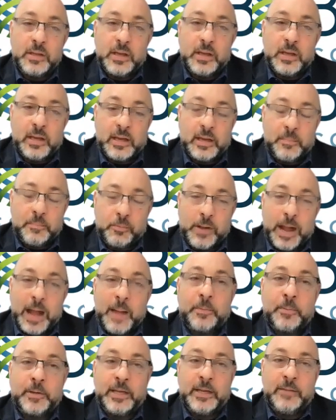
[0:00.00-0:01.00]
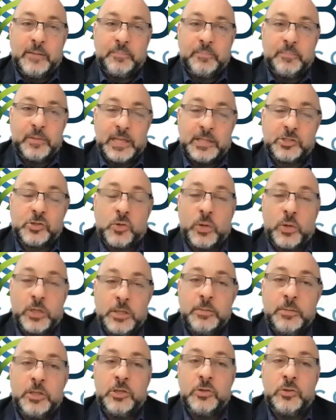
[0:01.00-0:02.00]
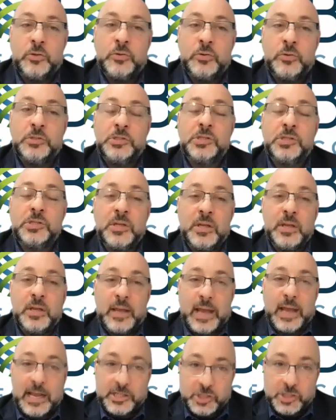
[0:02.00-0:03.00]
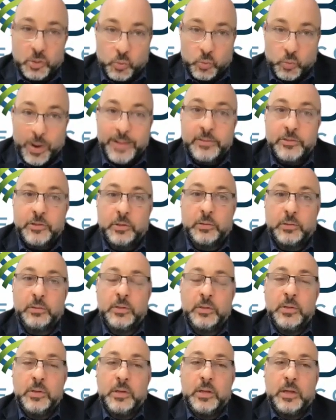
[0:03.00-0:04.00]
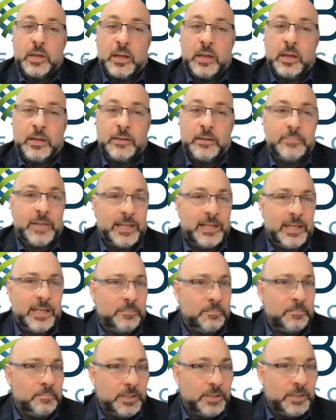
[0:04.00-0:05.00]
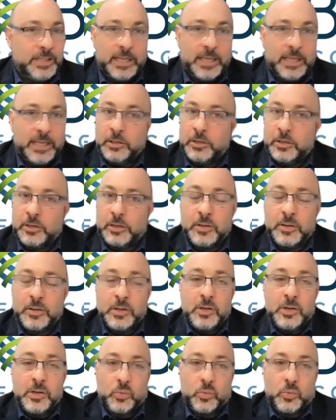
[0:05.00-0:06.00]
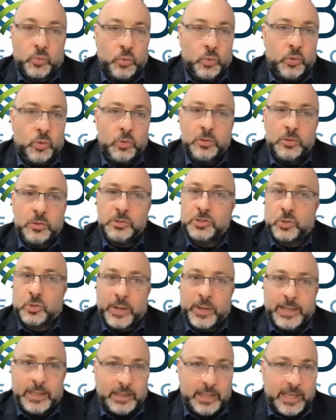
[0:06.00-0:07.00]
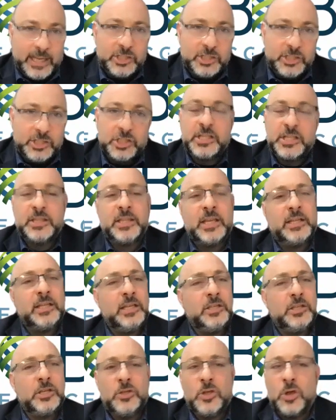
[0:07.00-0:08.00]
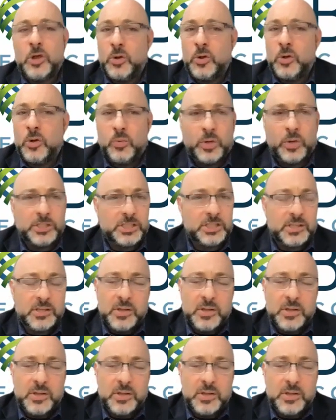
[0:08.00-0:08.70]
property that's going to be used as a rental? Any particular rules or regulations that they need to know?